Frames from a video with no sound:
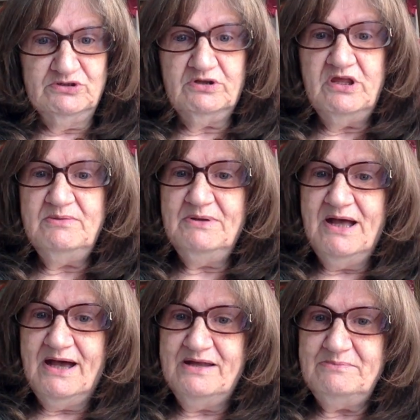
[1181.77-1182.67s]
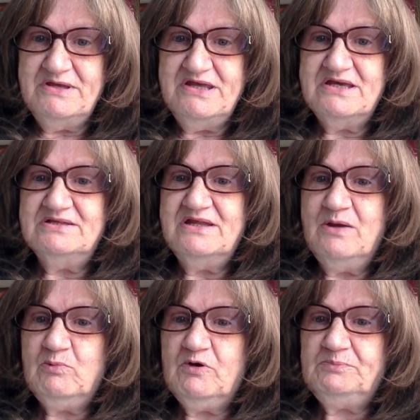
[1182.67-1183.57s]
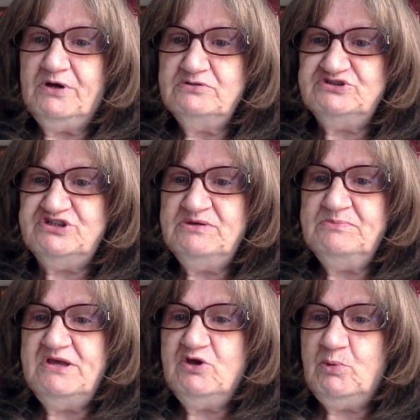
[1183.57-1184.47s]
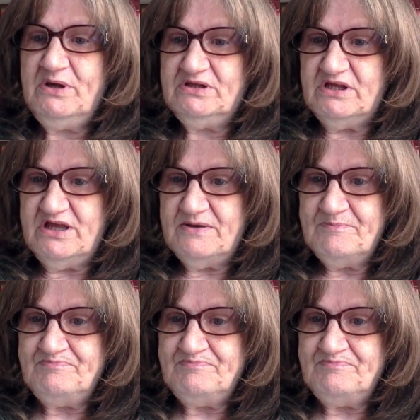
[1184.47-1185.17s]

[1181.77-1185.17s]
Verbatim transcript: looking behind me, and they were approaching me quickly.